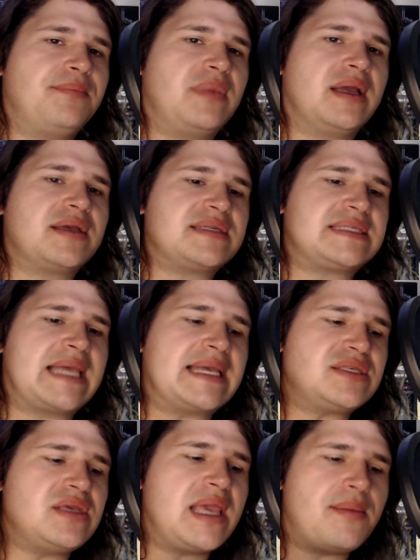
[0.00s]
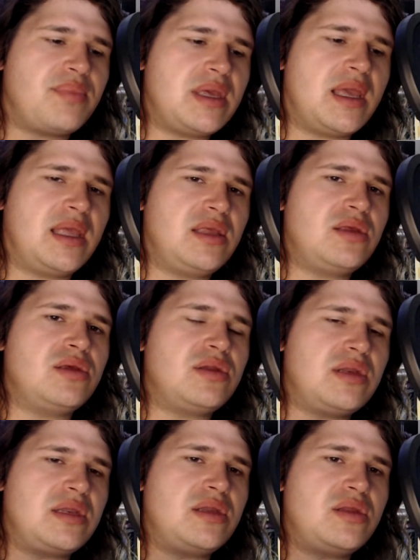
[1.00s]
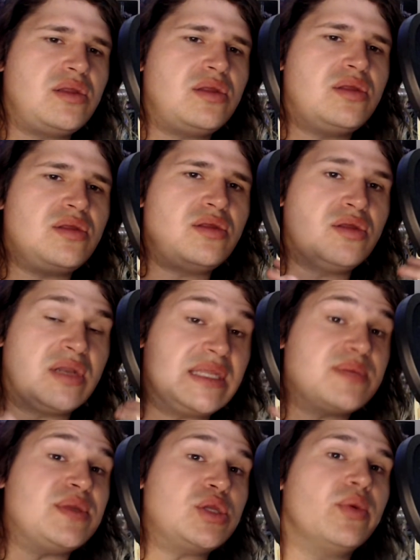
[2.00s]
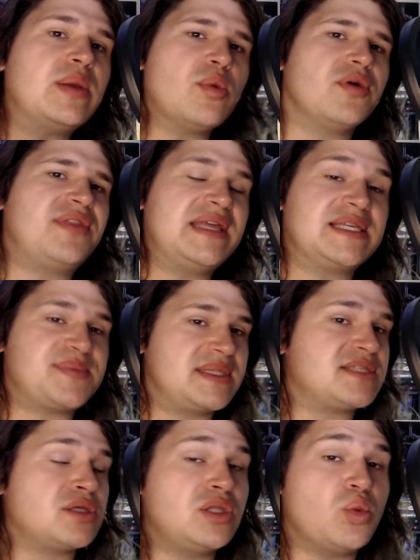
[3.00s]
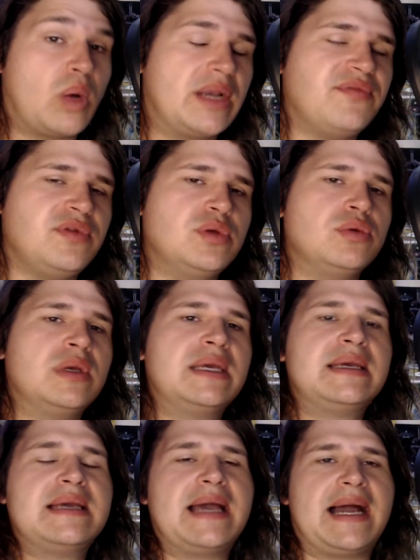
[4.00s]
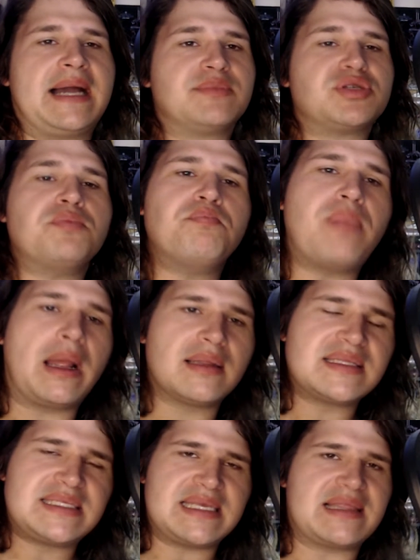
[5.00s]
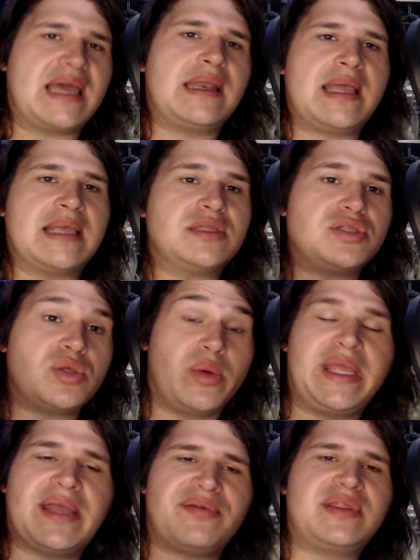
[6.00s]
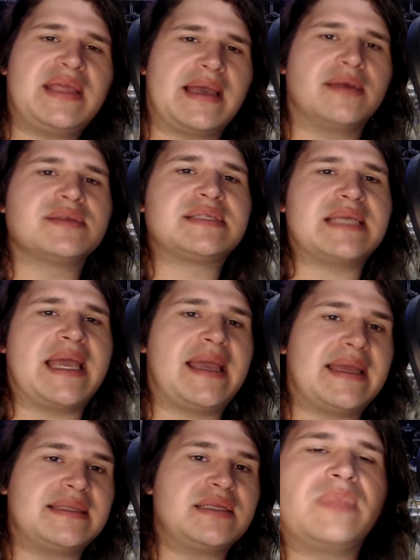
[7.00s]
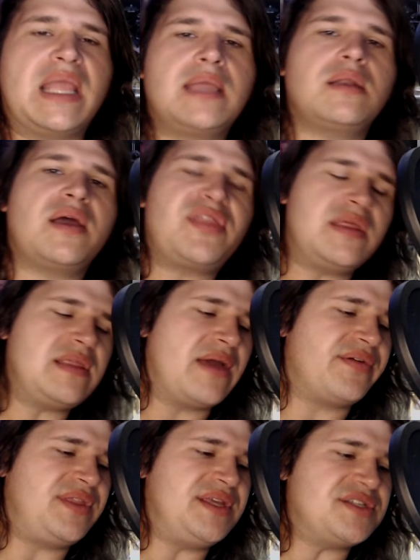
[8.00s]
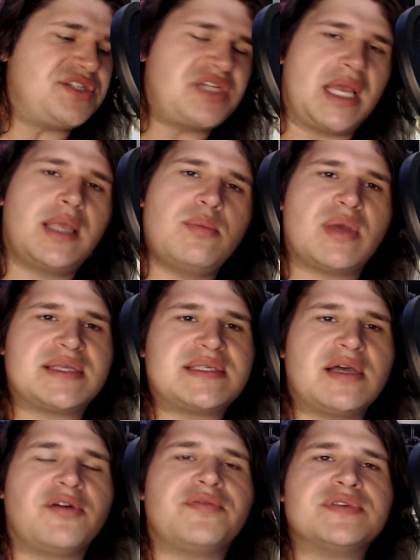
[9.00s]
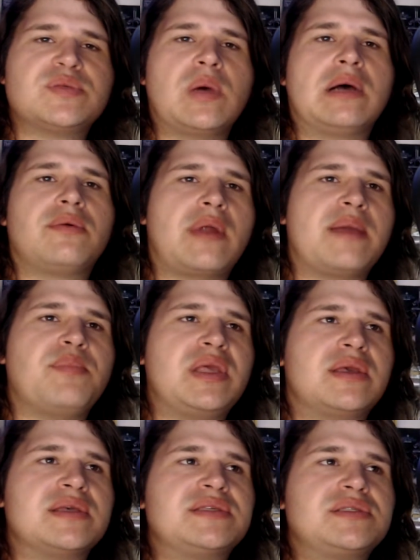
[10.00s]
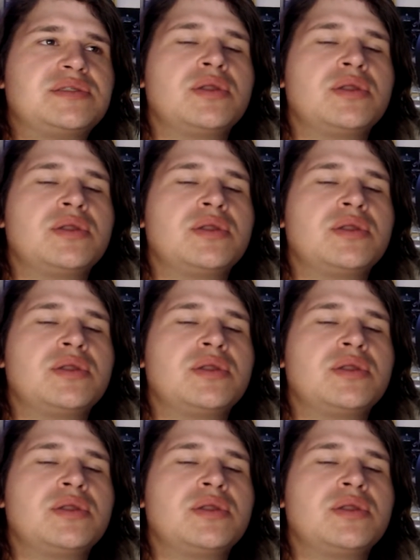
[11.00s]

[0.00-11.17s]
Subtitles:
Because as you get bigger, you need to be doing more things, but there's only one of you. So balancing that and doing everything else. And I think the other thing is checking myself as well, right? Because